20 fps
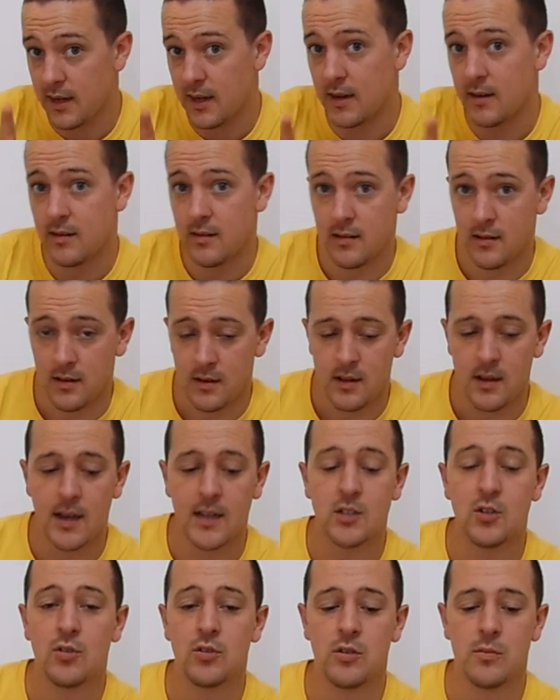Again,
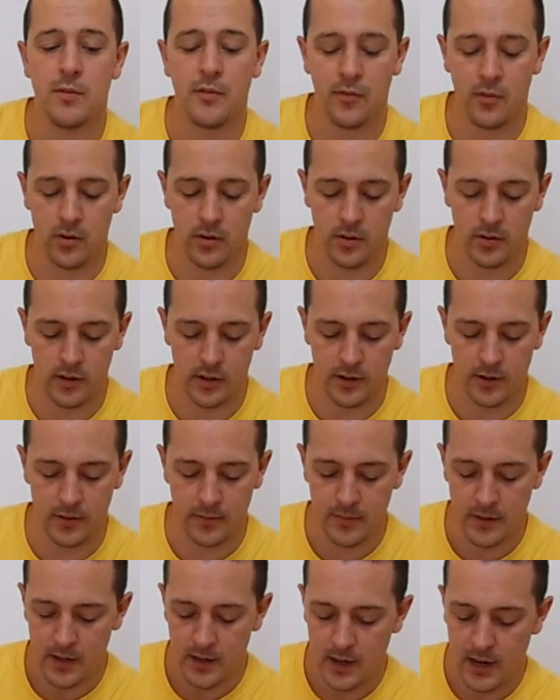I told you before
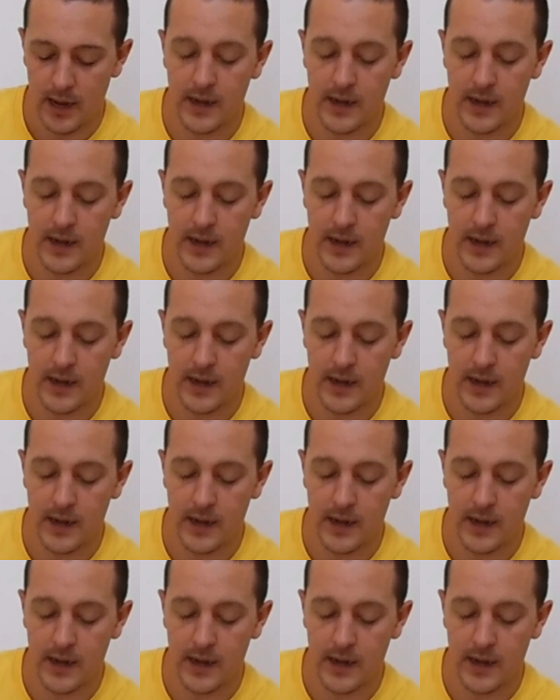earlier.